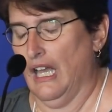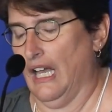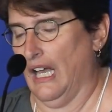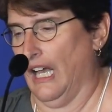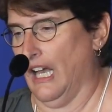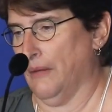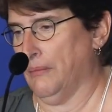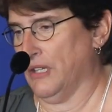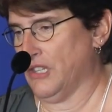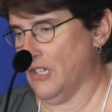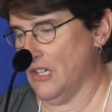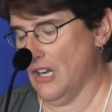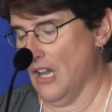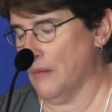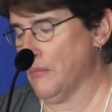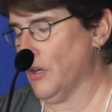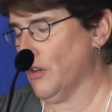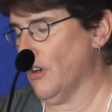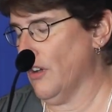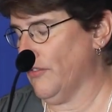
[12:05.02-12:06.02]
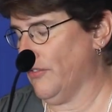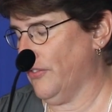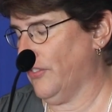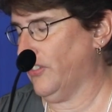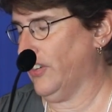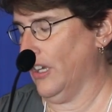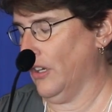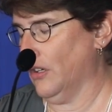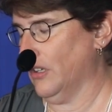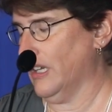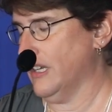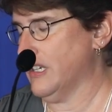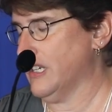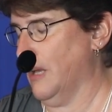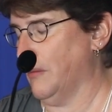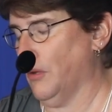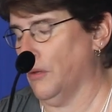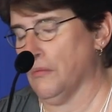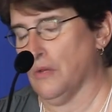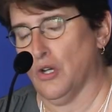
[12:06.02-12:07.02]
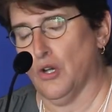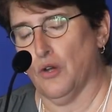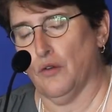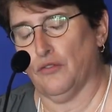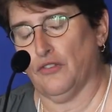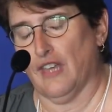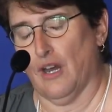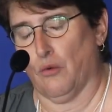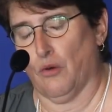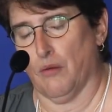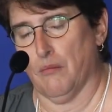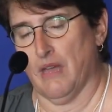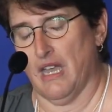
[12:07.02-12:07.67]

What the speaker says: But the number of single and double moves that we're